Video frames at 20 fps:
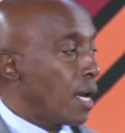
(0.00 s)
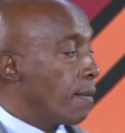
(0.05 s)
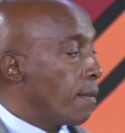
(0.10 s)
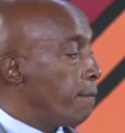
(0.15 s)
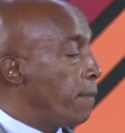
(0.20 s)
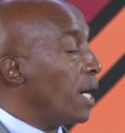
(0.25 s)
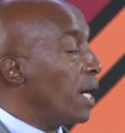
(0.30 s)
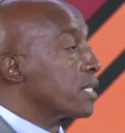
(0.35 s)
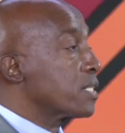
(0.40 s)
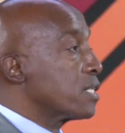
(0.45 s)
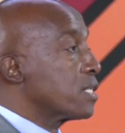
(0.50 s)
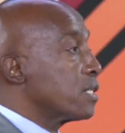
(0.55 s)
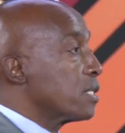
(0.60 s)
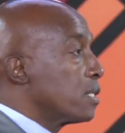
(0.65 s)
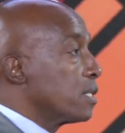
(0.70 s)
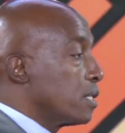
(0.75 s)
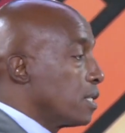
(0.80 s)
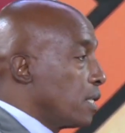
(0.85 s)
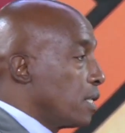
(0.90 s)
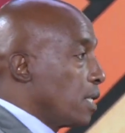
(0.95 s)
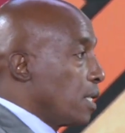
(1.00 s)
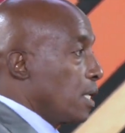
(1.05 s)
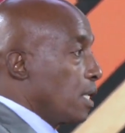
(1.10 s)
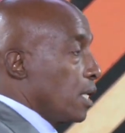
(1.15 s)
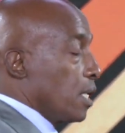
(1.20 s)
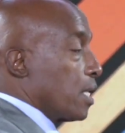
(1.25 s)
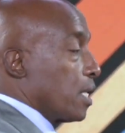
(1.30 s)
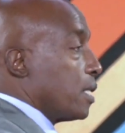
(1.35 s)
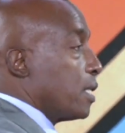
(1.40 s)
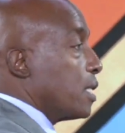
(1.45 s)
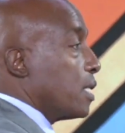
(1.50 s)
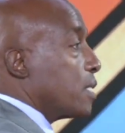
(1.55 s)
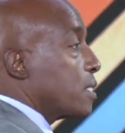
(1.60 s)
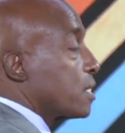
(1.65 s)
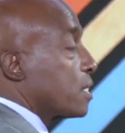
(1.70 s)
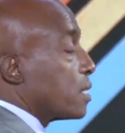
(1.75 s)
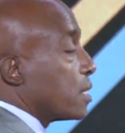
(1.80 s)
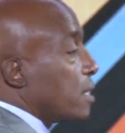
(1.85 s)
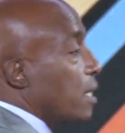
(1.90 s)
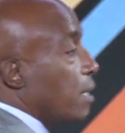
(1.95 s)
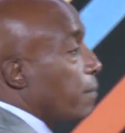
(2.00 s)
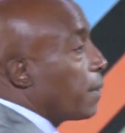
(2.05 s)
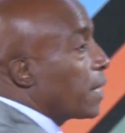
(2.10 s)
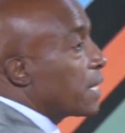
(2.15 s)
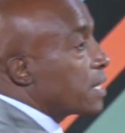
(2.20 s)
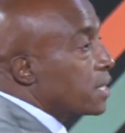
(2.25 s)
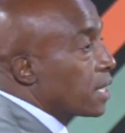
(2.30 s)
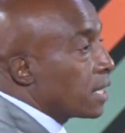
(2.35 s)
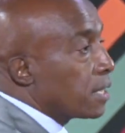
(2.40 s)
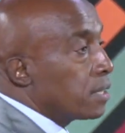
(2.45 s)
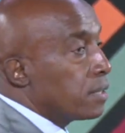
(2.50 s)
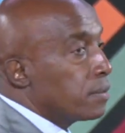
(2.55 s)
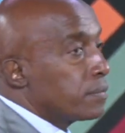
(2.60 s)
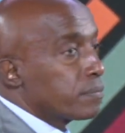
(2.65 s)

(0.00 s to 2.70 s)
But this person,